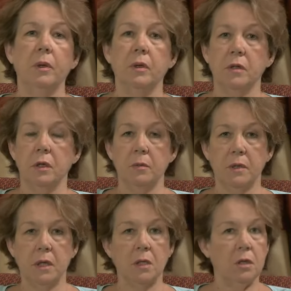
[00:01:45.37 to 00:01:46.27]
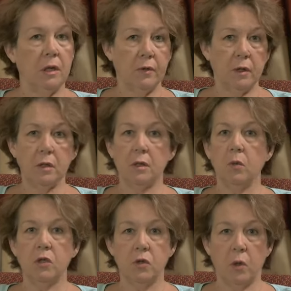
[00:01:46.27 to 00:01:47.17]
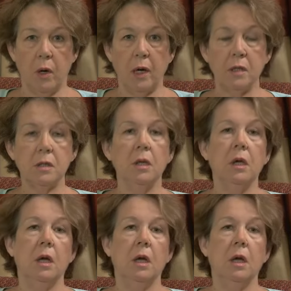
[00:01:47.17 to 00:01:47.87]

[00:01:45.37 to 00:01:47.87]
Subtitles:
but the circumstantial evidence, which requires